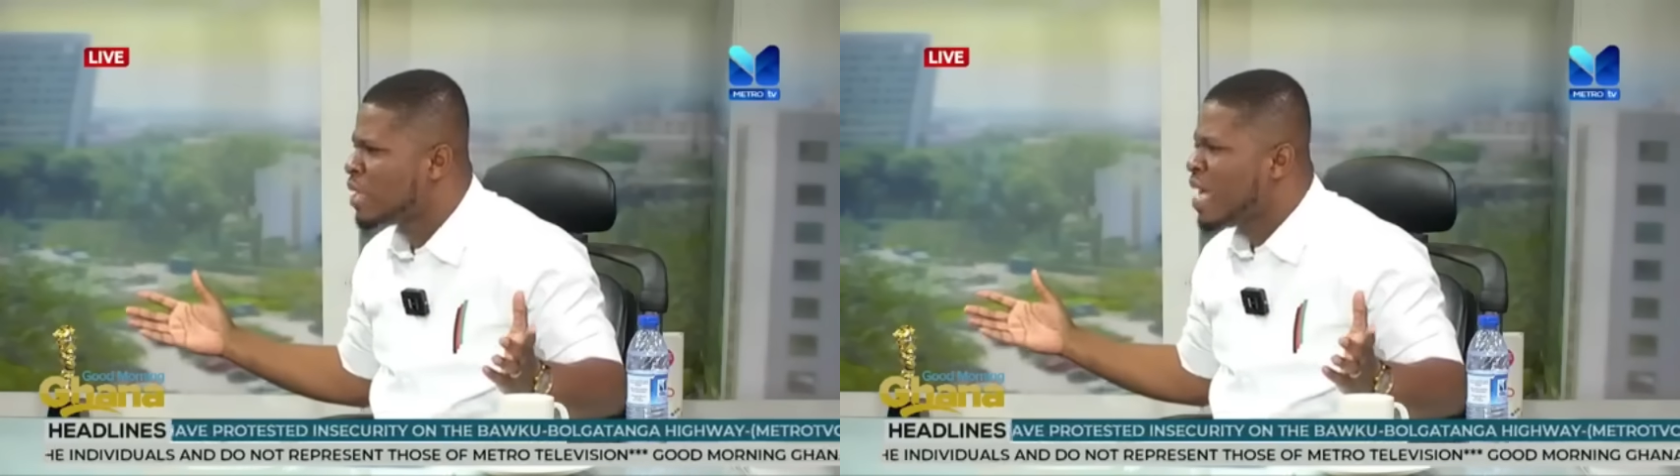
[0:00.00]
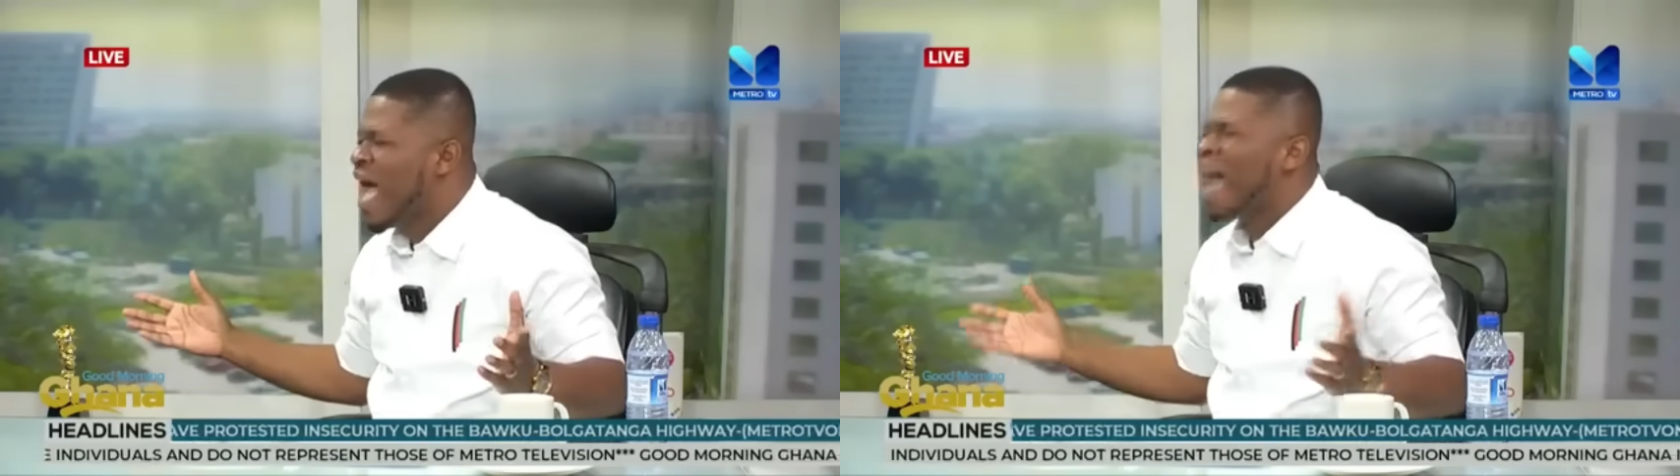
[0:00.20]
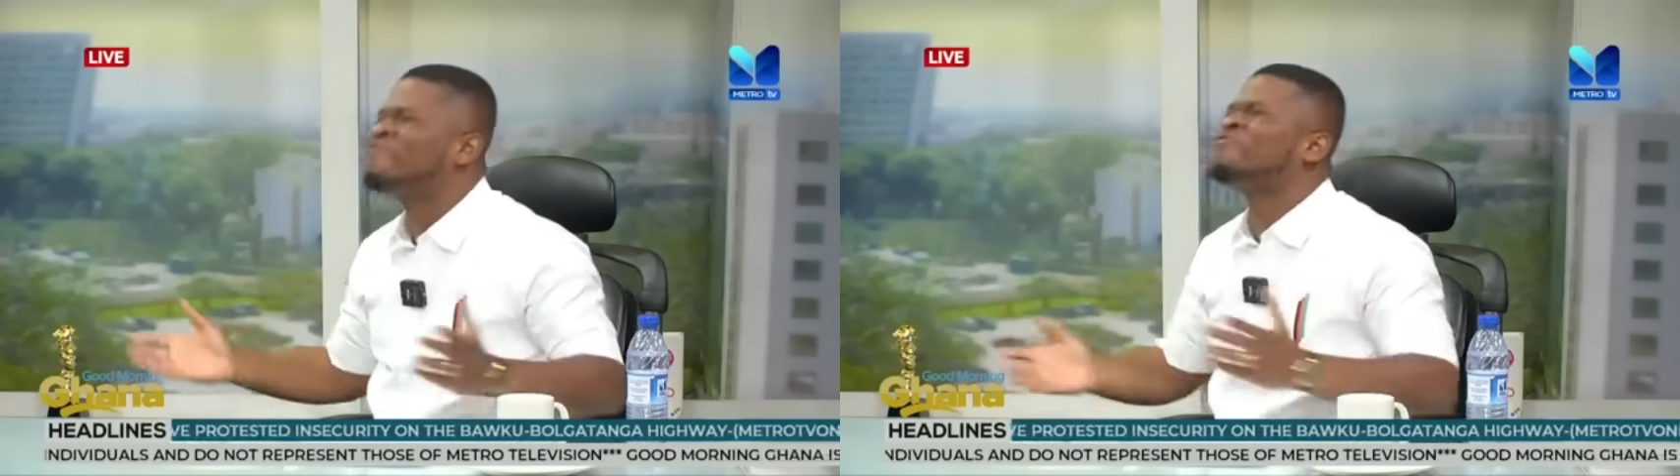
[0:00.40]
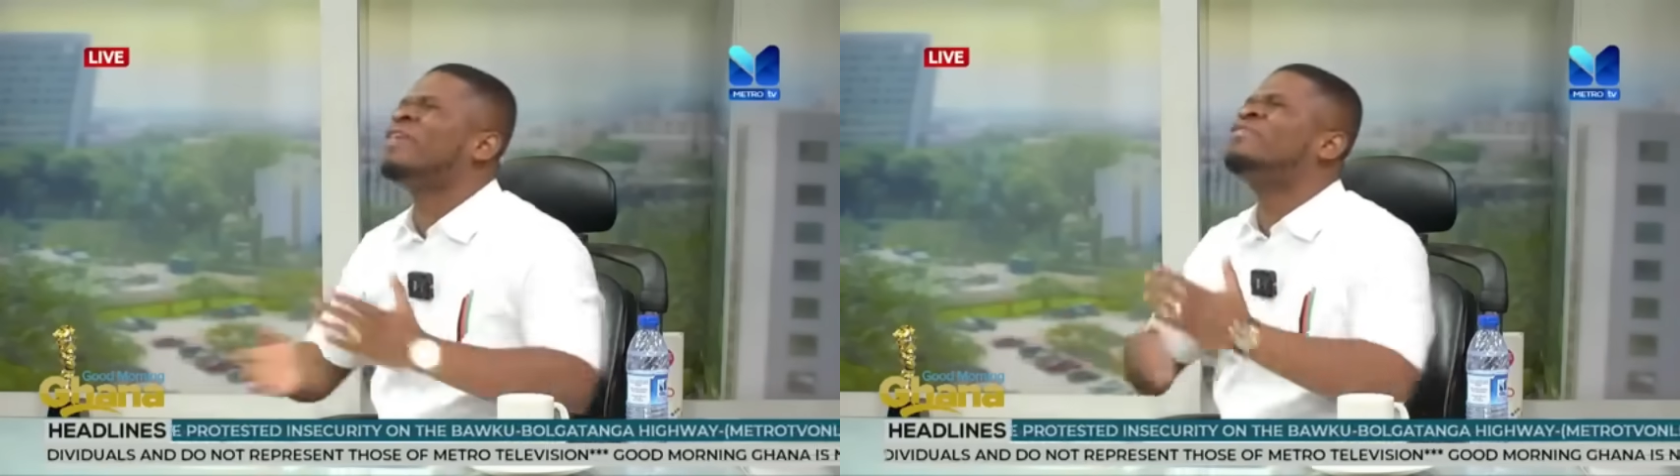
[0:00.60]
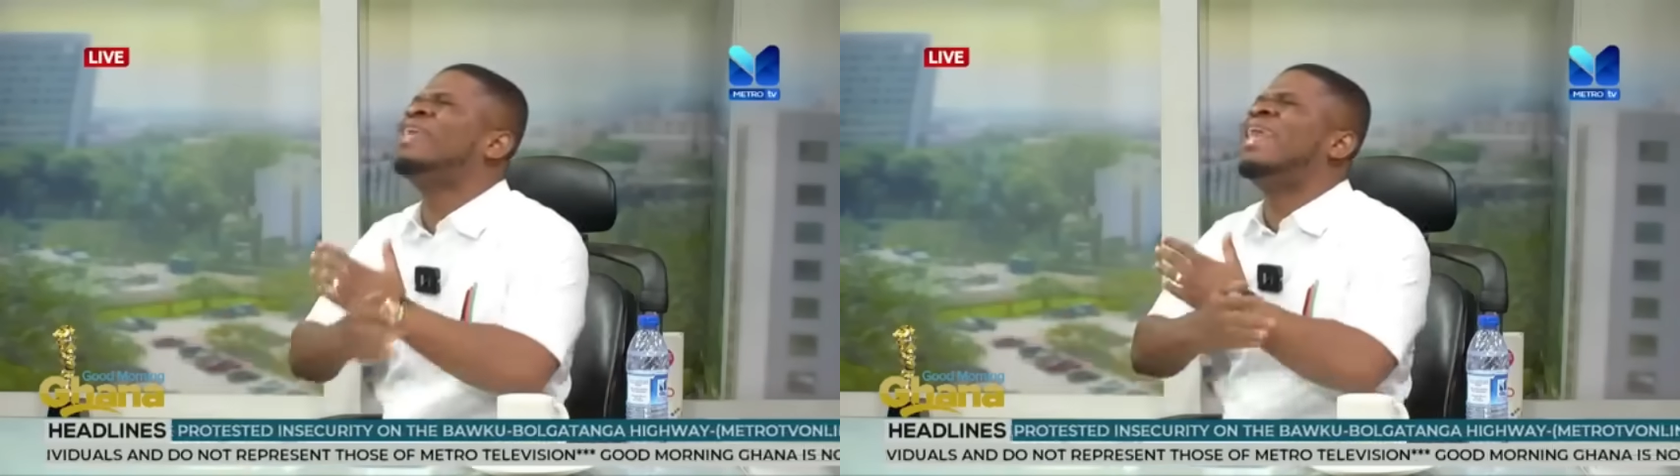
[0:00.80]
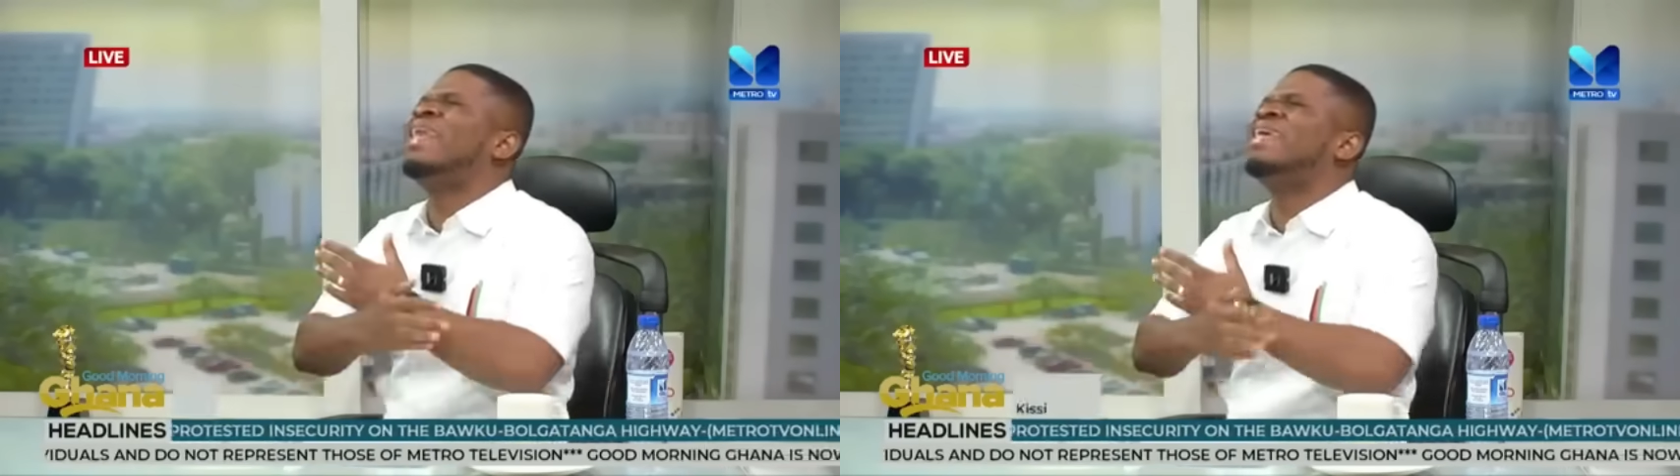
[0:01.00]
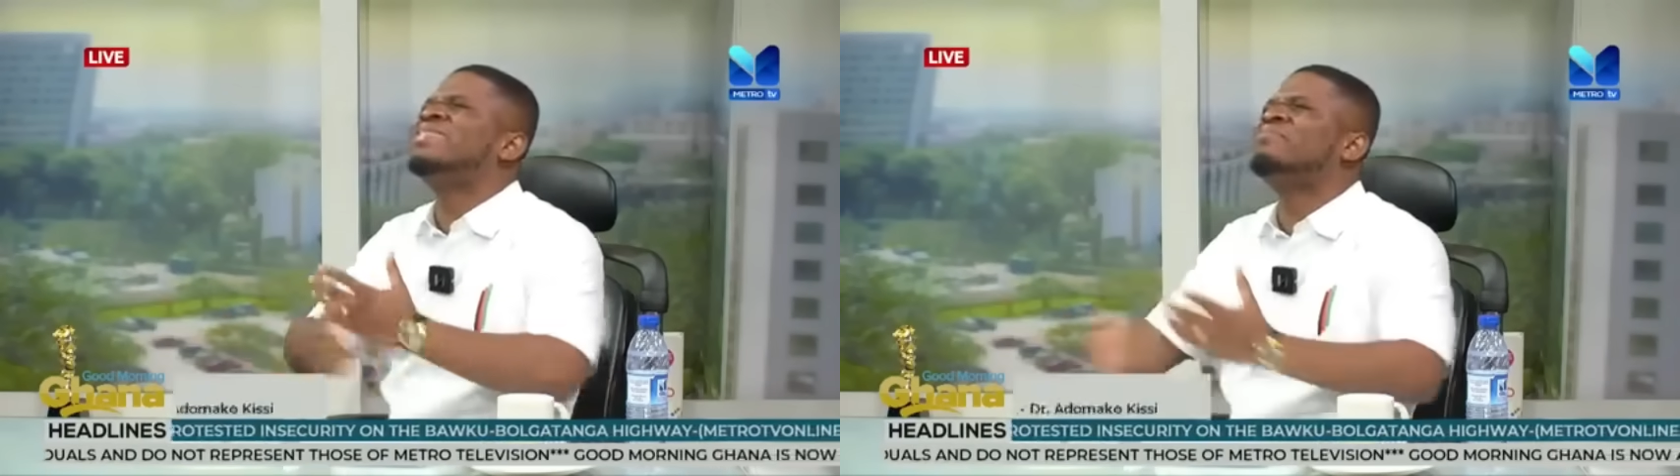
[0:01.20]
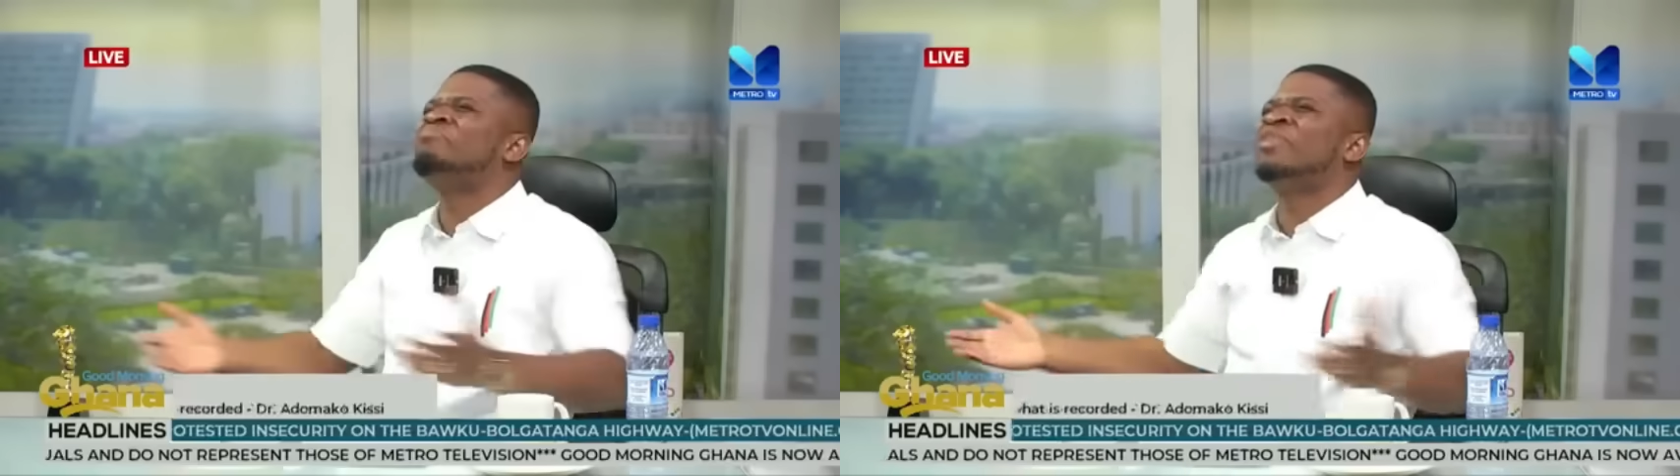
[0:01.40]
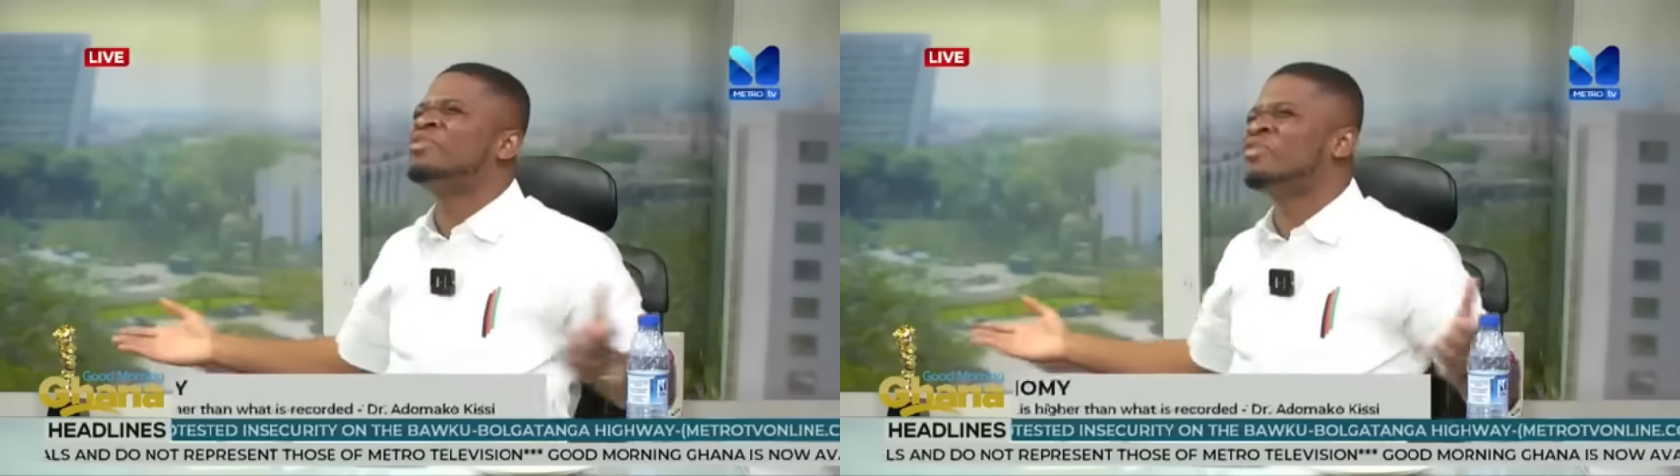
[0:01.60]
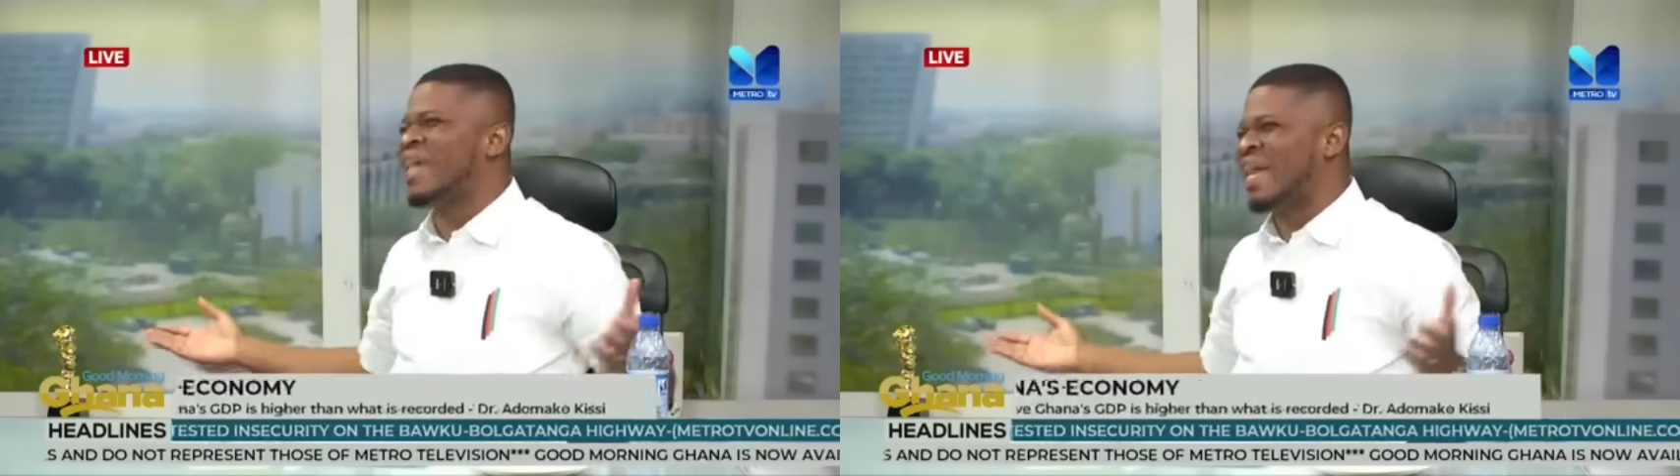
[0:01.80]
I've traveled the length and
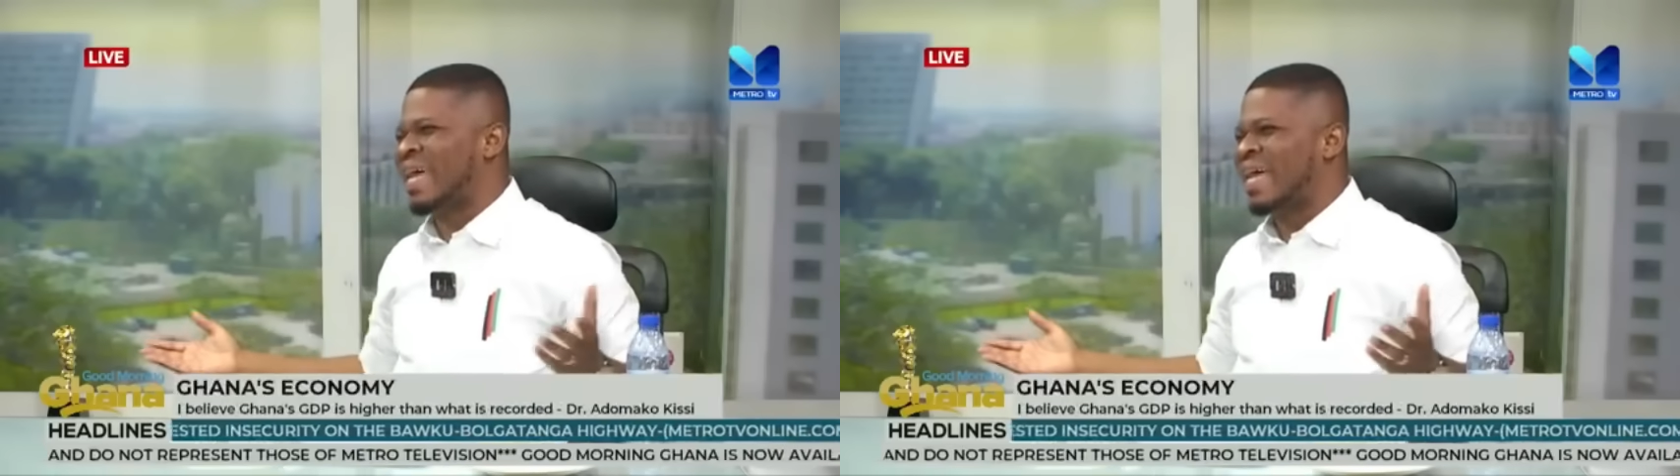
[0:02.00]
breadth of Ghana.